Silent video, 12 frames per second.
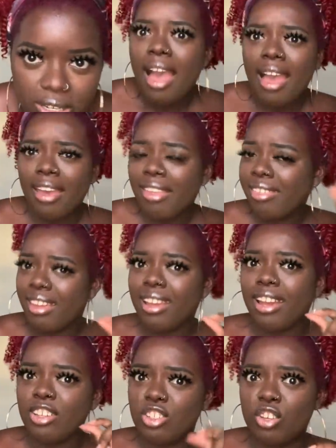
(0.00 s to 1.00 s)
I think
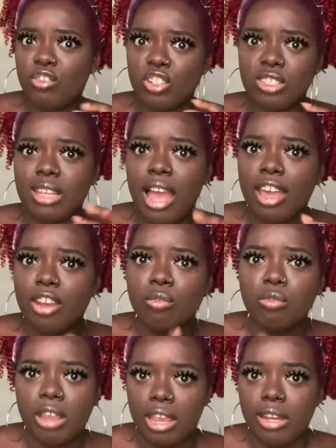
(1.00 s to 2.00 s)
I should have just gotten
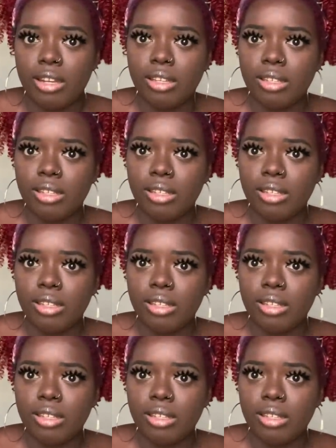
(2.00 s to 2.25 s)
red.